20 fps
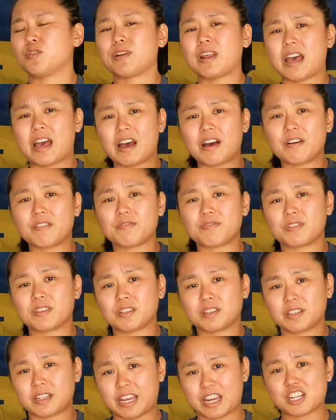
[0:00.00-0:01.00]
don't have
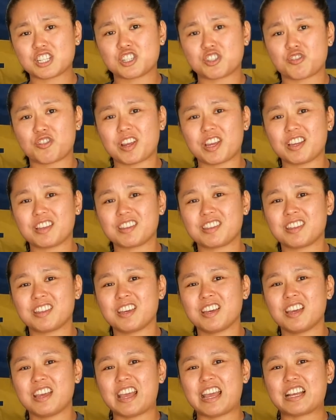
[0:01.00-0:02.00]
the leg strength,
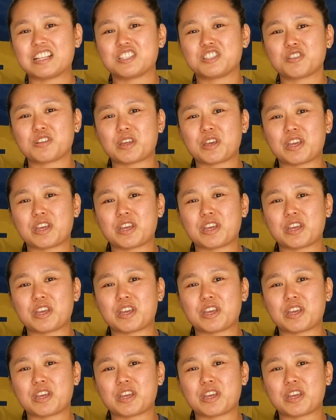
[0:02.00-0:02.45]
and so